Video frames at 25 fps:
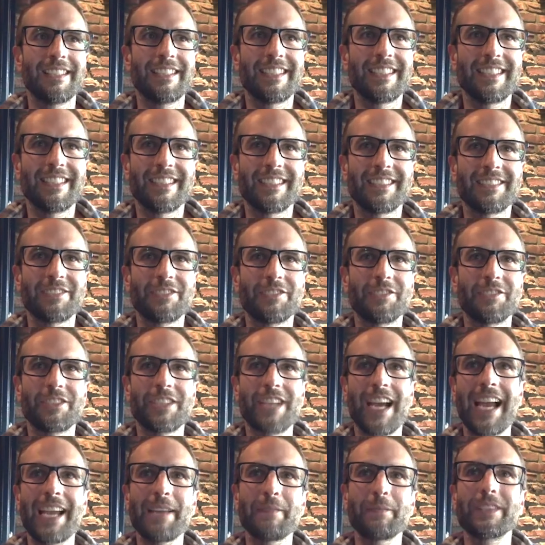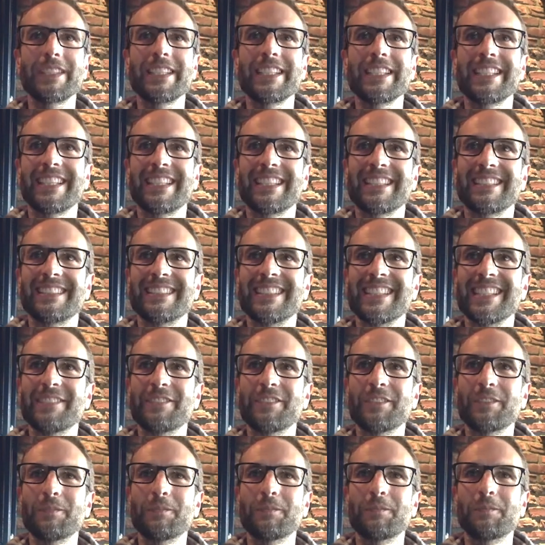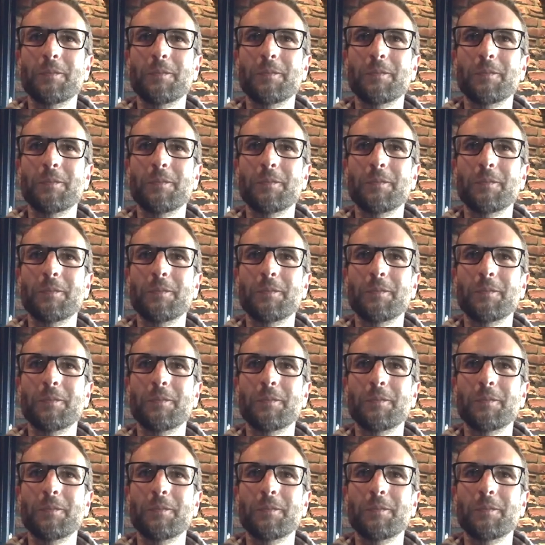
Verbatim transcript: uh, timely and even